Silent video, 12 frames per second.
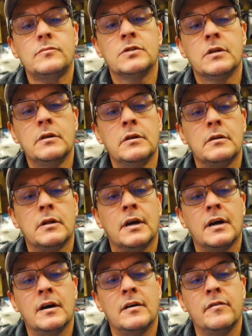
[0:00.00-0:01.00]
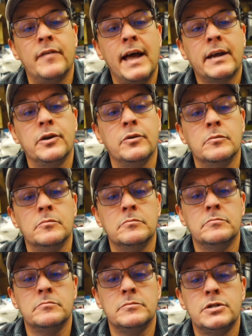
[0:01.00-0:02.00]
The little
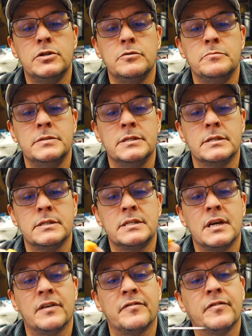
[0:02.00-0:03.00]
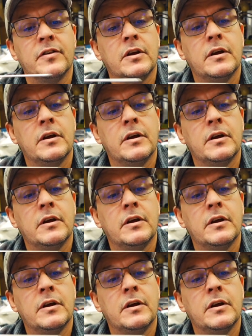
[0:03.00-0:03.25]
vacuum tubes and stuff.